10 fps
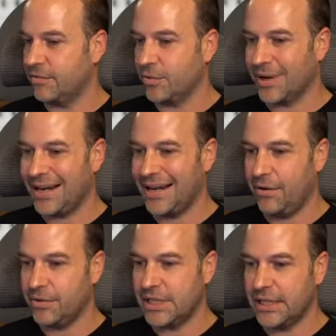I've got
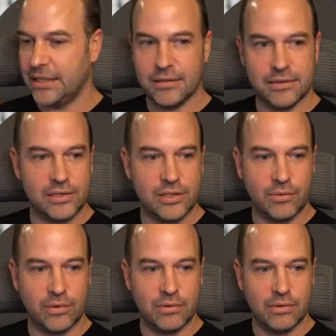clarity and
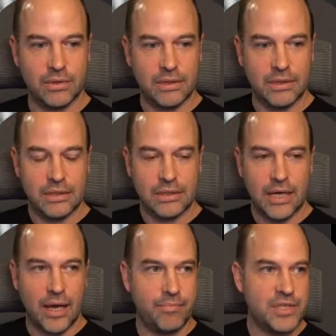so
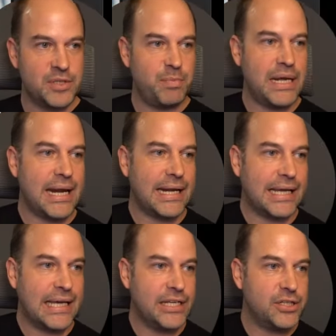on. The speed edit
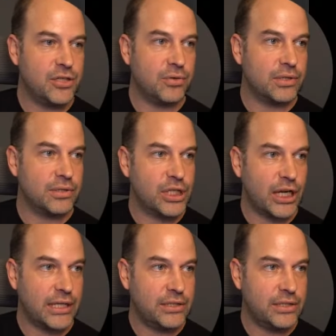keys you can
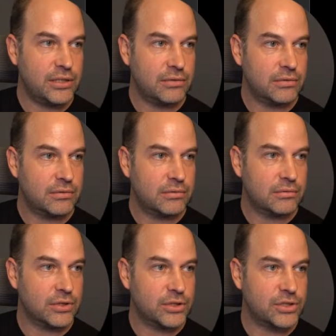change,
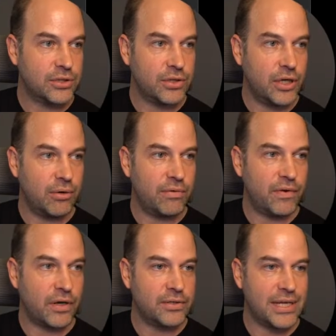just so you know. If
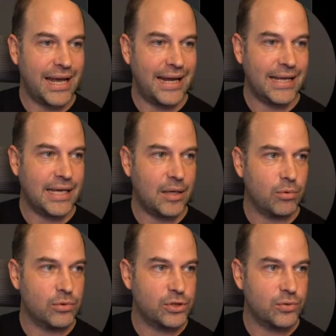I go to edit
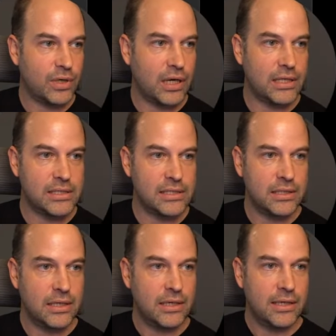keyboard shortcuts,
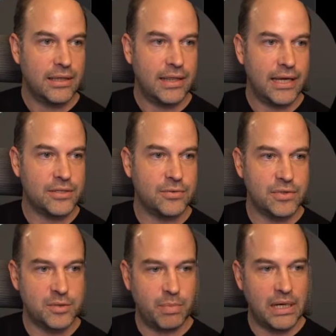there's all
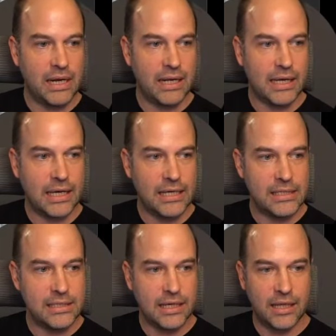the speed edit
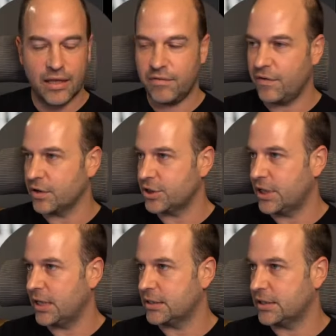keys and their
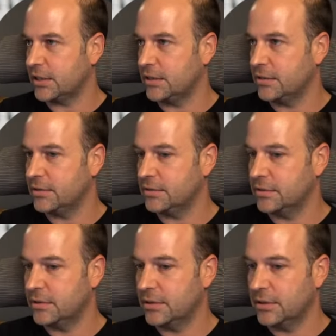functionality.
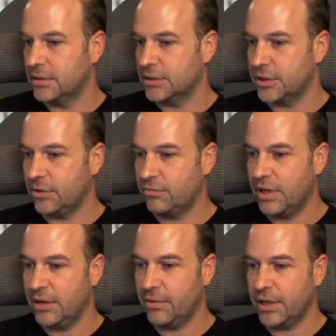So
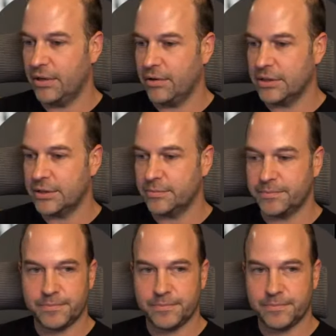really, really nice.